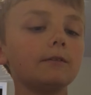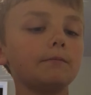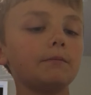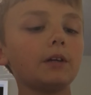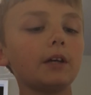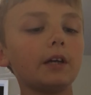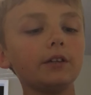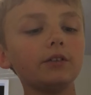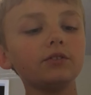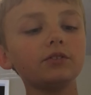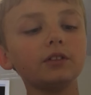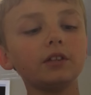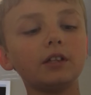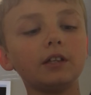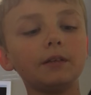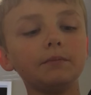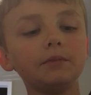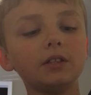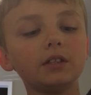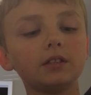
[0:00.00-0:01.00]
But I usually
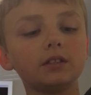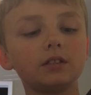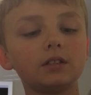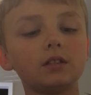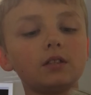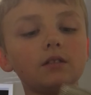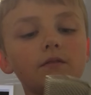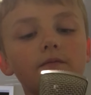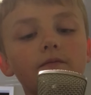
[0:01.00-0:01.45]
keep this